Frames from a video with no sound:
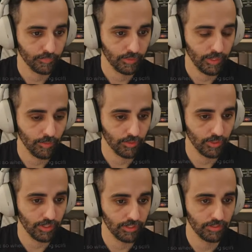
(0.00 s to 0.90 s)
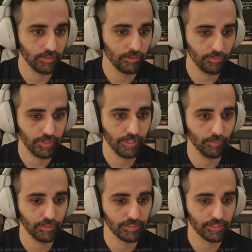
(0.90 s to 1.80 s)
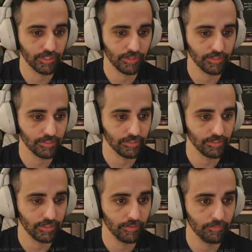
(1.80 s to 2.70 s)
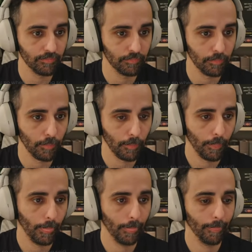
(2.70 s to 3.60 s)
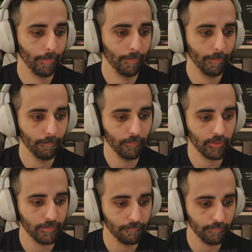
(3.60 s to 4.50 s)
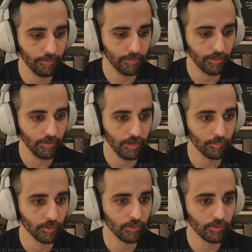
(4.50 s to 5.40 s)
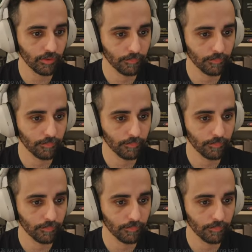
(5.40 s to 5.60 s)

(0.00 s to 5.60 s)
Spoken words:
Hover target 3d8 plus 6, I think is the same. Okay, there we go. Umber Hulk.